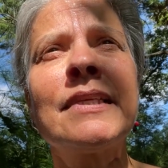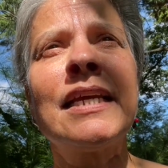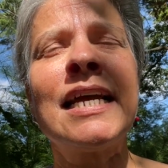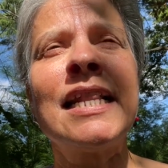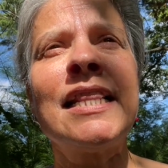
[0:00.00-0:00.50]

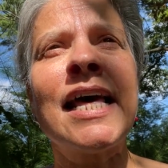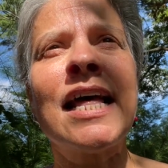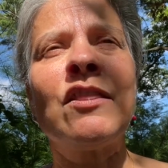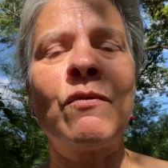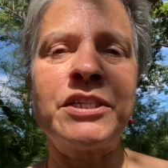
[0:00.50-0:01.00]
And
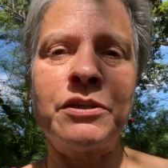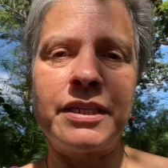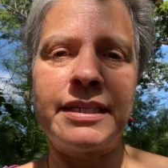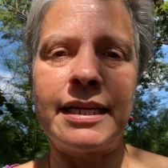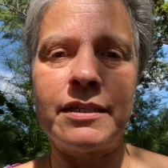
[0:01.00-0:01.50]
then the Western
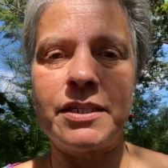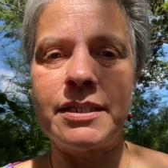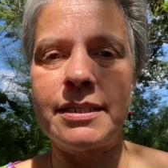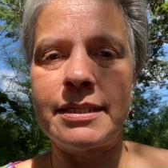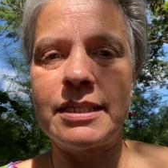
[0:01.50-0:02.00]

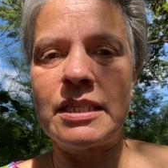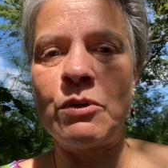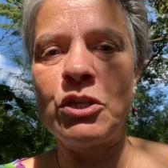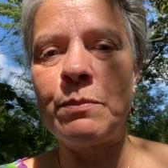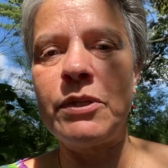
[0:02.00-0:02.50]
intelligences, the
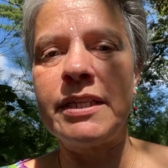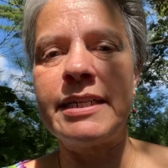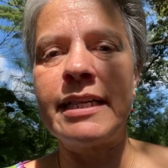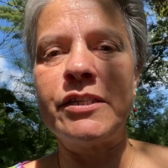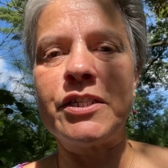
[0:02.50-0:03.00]
multiple
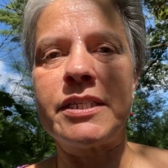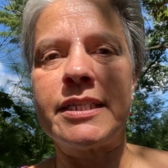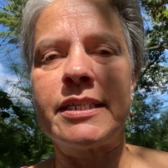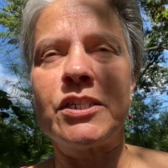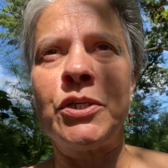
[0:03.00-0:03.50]

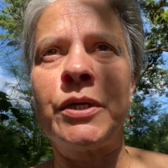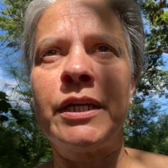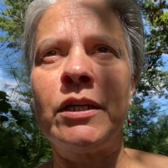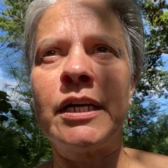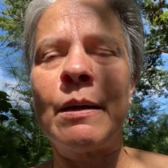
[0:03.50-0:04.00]
intelligences, you
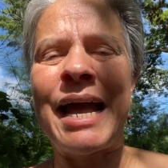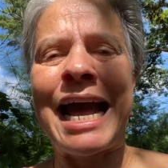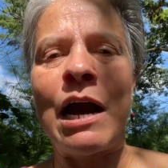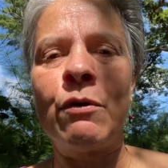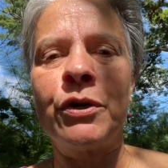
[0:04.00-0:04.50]
can look up
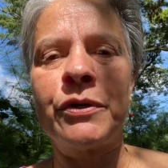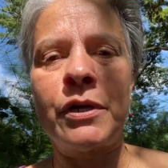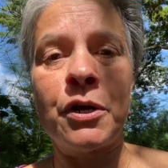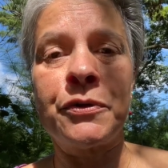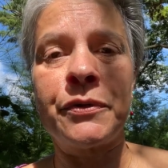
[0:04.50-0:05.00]
Howard
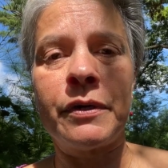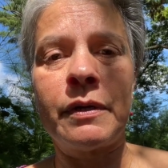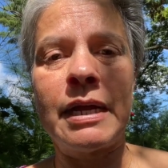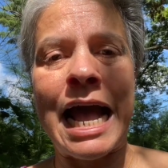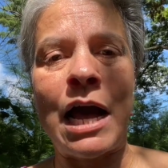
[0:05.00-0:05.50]
Gardner.
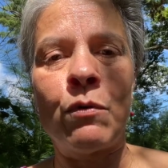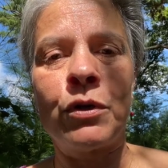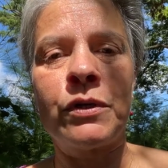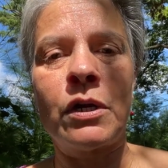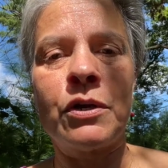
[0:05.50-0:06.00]

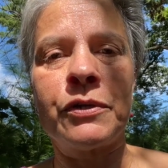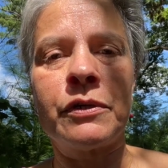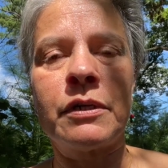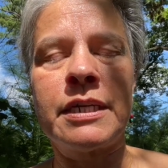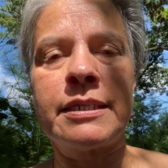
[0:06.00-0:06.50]
Howard
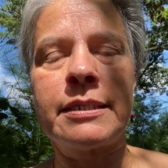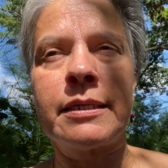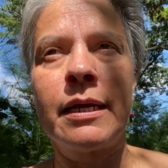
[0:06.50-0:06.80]
Gardner is